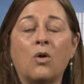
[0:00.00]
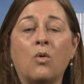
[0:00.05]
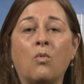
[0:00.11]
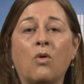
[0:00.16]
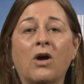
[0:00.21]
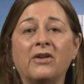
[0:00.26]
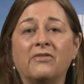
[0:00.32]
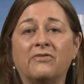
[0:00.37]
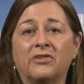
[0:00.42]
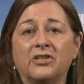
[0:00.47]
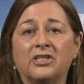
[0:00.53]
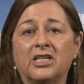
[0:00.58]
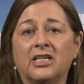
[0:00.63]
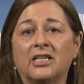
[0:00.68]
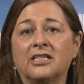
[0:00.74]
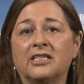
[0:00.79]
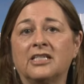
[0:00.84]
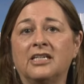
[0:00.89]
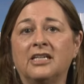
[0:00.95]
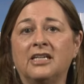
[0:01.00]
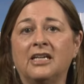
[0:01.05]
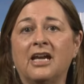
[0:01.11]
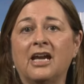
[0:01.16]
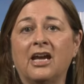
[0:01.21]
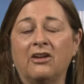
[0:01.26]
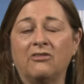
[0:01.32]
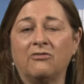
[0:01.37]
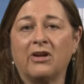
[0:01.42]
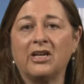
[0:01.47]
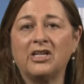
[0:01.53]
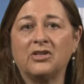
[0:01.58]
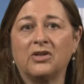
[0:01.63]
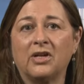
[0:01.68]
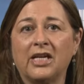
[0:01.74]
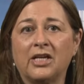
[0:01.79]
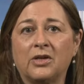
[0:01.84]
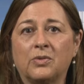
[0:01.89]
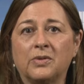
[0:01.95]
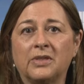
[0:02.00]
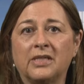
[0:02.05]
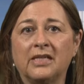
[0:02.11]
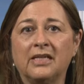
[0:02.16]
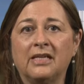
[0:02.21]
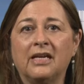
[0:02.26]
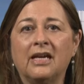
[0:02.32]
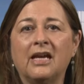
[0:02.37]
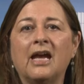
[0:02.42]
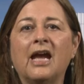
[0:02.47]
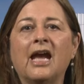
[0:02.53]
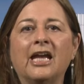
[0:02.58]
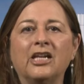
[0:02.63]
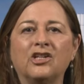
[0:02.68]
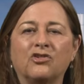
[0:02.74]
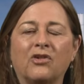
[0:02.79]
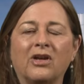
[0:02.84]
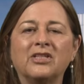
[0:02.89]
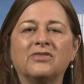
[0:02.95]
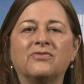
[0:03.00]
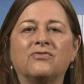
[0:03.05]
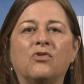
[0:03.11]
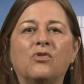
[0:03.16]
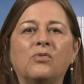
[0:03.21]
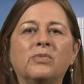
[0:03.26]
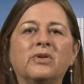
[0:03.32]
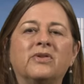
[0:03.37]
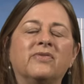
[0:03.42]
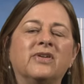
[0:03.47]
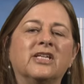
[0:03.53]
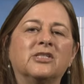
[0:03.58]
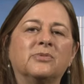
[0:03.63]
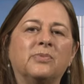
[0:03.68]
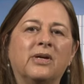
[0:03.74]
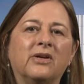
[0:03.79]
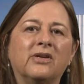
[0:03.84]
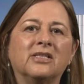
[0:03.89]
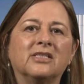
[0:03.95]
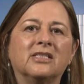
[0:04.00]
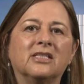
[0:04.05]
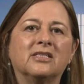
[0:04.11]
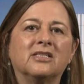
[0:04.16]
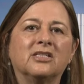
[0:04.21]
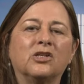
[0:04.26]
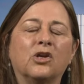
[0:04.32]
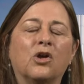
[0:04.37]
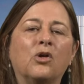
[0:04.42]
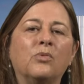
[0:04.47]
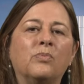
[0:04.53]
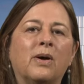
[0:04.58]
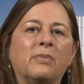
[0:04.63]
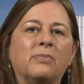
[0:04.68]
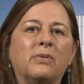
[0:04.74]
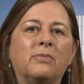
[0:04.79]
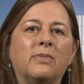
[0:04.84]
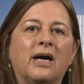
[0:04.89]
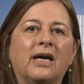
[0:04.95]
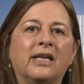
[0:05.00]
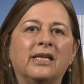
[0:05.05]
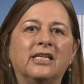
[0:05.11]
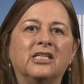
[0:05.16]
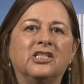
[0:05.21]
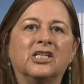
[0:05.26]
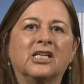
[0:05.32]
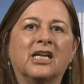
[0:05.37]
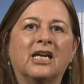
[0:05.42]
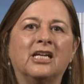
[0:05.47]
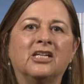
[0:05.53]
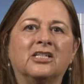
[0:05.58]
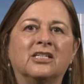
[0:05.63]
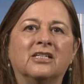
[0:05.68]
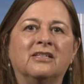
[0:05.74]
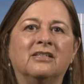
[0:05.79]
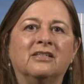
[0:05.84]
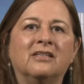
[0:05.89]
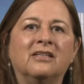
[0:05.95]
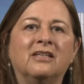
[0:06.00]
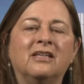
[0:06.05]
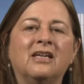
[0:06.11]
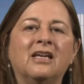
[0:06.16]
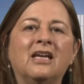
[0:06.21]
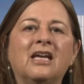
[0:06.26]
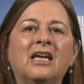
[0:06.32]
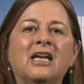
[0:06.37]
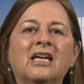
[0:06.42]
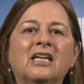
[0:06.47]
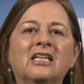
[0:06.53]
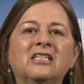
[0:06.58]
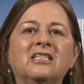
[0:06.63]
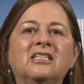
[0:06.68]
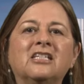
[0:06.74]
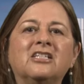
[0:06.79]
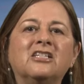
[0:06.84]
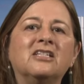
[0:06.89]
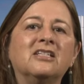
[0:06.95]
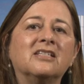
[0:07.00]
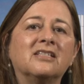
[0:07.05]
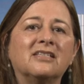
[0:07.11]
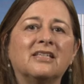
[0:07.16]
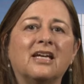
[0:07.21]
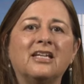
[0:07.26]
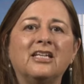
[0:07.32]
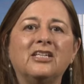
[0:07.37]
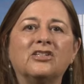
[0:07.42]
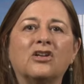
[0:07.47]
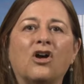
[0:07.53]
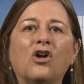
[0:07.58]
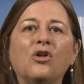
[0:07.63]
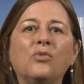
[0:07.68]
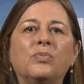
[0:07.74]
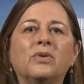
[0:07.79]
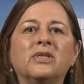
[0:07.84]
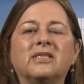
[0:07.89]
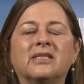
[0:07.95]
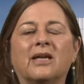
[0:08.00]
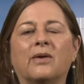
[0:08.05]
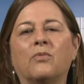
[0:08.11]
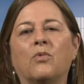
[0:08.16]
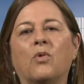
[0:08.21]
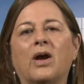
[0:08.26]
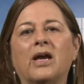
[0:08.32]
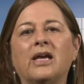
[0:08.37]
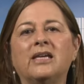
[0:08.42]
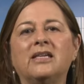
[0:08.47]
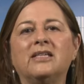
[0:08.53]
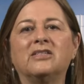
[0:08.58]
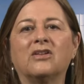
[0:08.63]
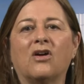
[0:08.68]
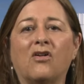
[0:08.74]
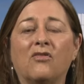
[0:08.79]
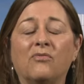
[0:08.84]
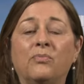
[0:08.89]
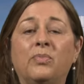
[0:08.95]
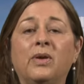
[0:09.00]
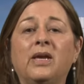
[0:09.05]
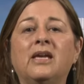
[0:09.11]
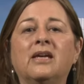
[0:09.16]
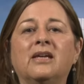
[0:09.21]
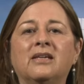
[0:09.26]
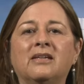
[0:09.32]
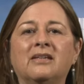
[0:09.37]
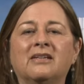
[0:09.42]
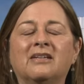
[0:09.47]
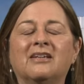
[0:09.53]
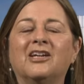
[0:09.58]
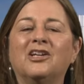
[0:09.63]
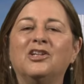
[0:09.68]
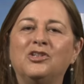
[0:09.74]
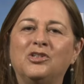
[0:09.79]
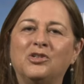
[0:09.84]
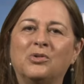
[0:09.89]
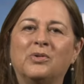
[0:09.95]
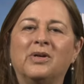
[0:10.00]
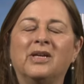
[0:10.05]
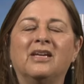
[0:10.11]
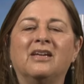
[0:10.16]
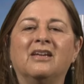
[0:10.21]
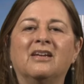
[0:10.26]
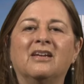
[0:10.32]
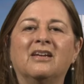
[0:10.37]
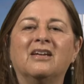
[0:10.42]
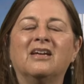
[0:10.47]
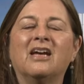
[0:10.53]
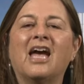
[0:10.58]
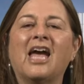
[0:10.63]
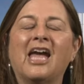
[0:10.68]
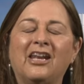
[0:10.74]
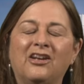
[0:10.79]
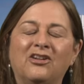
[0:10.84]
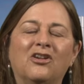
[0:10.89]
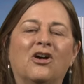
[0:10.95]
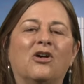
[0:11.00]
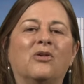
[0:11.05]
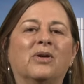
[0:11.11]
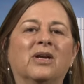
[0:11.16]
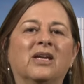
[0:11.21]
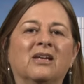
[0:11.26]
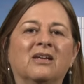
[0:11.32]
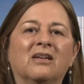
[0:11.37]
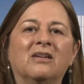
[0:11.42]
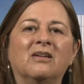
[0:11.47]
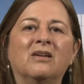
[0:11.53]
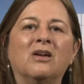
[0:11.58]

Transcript: white fragility and racial equity, and transformative experiences in kaupapa Māori education. Indigenous studies opens up ways of being, doing, and knowing.